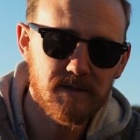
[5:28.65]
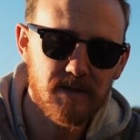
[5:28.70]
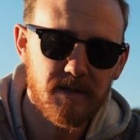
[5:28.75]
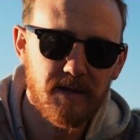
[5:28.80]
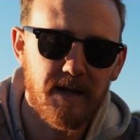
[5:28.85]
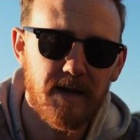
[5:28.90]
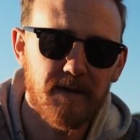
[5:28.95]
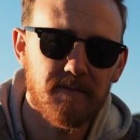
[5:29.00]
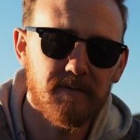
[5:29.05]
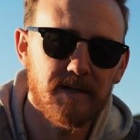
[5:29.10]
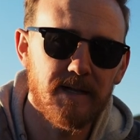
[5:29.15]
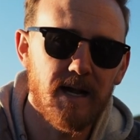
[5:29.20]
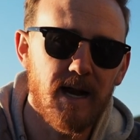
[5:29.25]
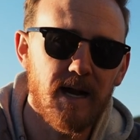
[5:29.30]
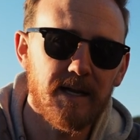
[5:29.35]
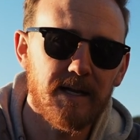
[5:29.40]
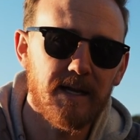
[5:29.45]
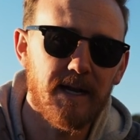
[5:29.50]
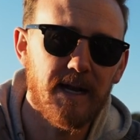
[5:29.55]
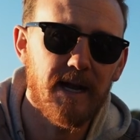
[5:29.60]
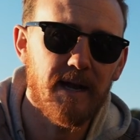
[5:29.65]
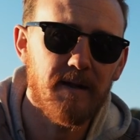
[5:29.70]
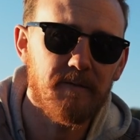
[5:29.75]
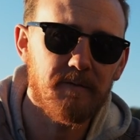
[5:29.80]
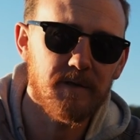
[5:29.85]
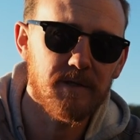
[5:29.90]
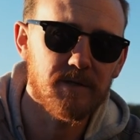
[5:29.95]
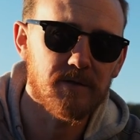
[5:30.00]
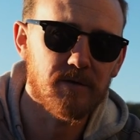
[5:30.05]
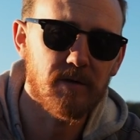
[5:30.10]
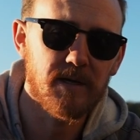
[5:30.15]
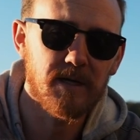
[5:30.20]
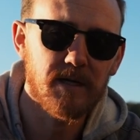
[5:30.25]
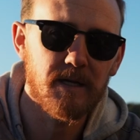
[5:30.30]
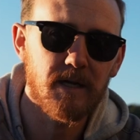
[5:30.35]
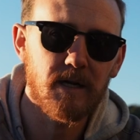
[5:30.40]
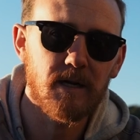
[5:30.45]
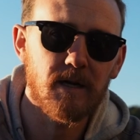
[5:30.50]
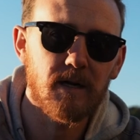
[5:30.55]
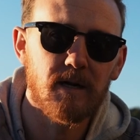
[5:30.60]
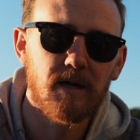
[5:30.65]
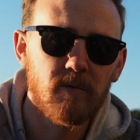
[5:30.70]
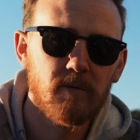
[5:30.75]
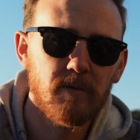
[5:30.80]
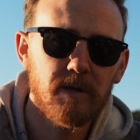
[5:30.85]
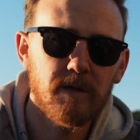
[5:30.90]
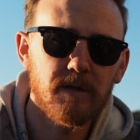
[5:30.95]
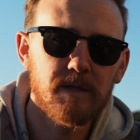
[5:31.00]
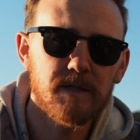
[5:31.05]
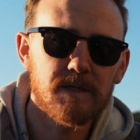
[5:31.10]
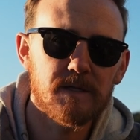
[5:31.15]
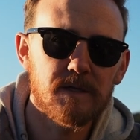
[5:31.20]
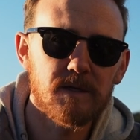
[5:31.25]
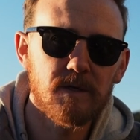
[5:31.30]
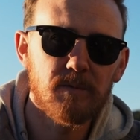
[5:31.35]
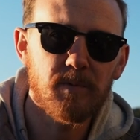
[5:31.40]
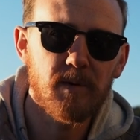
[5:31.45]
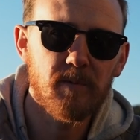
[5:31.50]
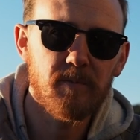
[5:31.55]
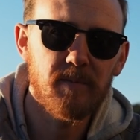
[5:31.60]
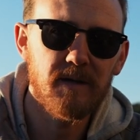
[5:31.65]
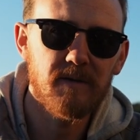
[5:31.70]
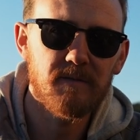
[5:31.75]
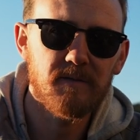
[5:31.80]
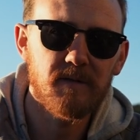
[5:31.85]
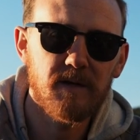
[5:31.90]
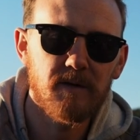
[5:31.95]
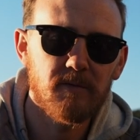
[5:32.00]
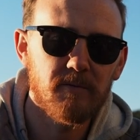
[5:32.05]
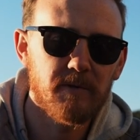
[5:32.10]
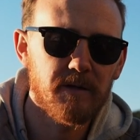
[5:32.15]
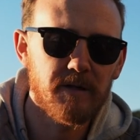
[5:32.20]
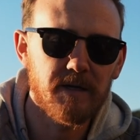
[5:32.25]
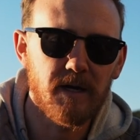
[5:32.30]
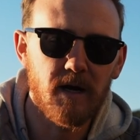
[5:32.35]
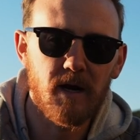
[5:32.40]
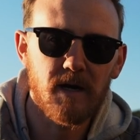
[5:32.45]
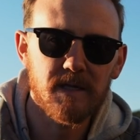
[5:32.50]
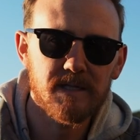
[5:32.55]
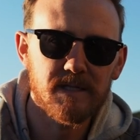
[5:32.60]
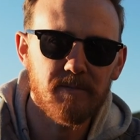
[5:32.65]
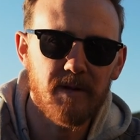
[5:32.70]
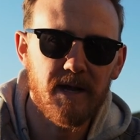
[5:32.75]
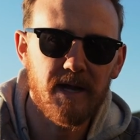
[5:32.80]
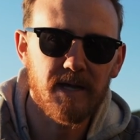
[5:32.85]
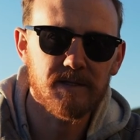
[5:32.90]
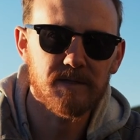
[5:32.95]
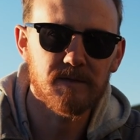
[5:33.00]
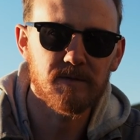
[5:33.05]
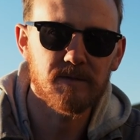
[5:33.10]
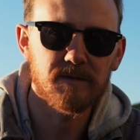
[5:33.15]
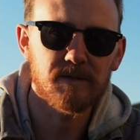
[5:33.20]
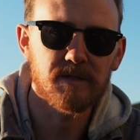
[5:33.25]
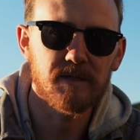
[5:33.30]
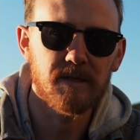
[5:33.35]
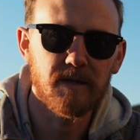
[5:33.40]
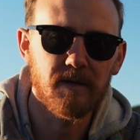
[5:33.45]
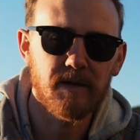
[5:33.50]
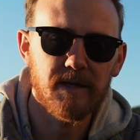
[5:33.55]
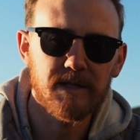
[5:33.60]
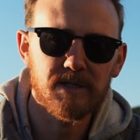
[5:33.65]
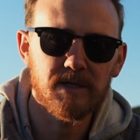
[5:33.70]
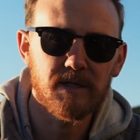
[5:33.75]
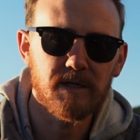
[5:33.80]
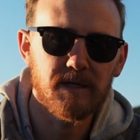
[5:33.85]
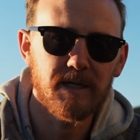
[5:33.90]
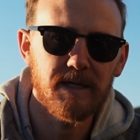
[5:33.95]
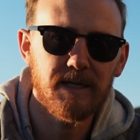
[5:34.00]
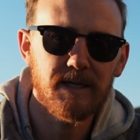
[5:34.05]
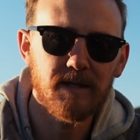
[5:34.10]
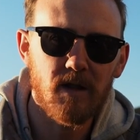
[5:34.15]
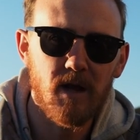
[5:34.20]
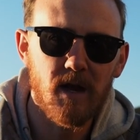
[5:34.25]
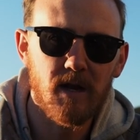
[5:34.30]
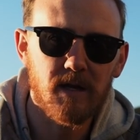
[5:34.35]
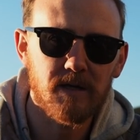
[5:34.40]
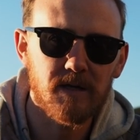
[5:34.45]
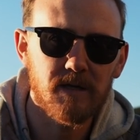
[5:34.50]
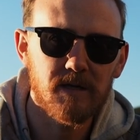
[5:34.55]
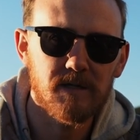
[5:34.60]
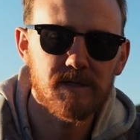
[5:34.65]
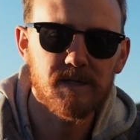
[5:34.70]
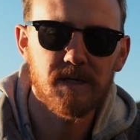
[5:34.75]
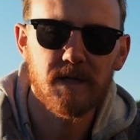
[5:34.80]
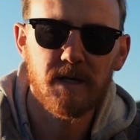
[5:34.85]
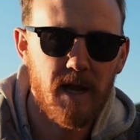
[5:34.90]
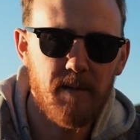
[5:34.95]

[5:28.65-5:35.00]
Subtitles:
So they have a 9.5-inch ring gear, really super beefy, really awesome axles, electric e-lockers.